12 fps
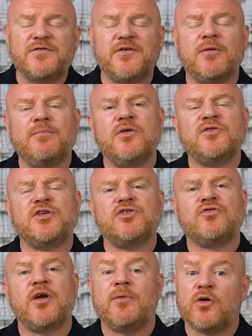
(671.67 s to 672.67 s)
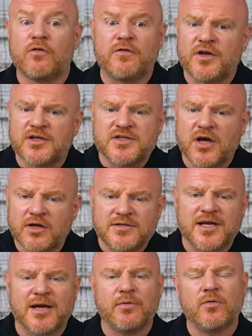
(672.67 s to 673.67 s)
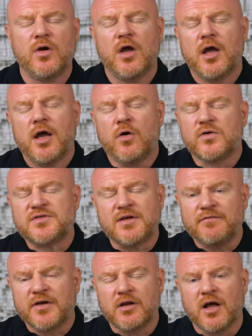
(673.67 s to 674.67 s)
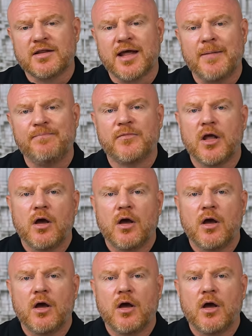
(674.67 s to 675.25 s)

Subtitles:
for your music streaming or for your turntable or something like that.